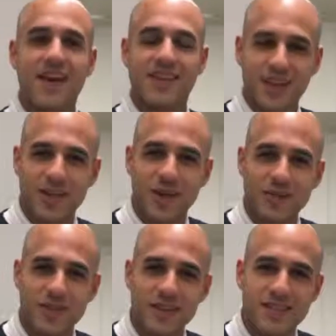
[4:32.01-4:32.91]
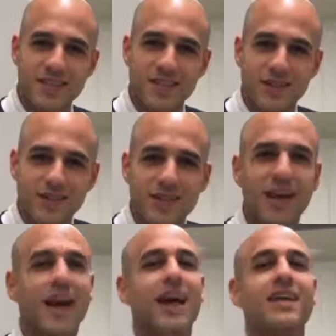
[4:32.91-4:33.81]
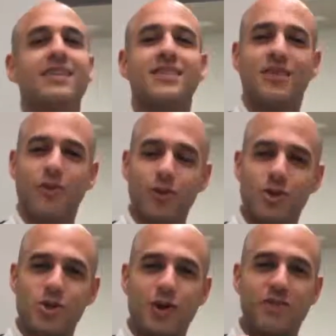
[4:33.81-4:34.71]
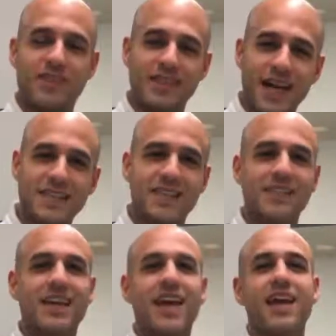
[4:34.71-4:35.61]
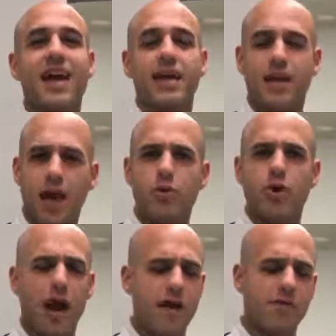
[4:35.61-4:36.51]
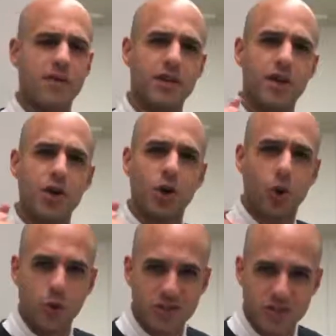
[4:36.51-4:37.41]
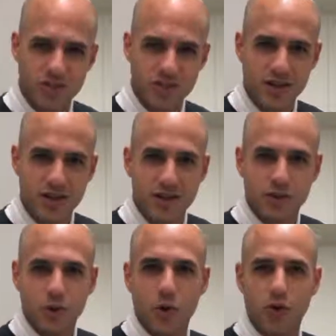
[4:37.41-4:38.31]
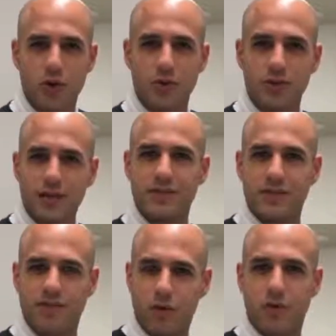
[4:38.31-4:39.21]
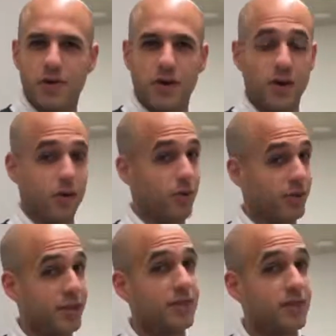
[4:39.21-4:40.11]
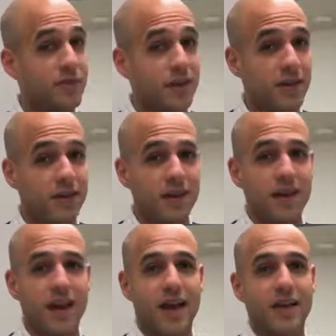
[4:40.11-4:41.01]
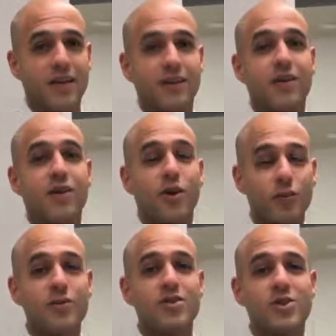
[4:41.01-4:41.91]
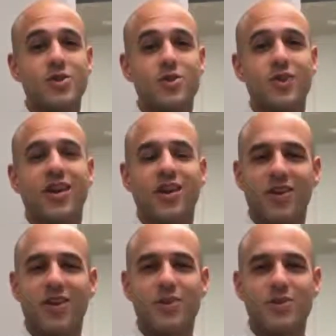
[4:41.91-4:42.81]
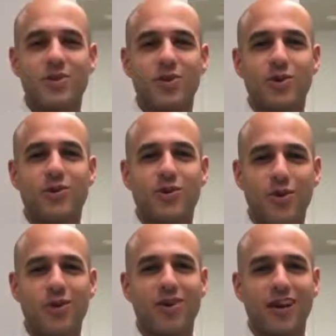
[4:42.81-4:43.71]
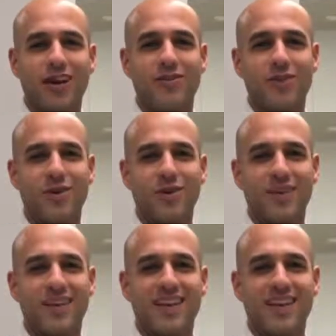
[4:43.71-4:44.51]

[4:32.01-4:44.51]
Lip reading: Thank you guys for listening and wish you a fantastic day. And now you have the courses to go through dental phobia or dental fear, and hope to see you soon in another episode of Oral Health for All.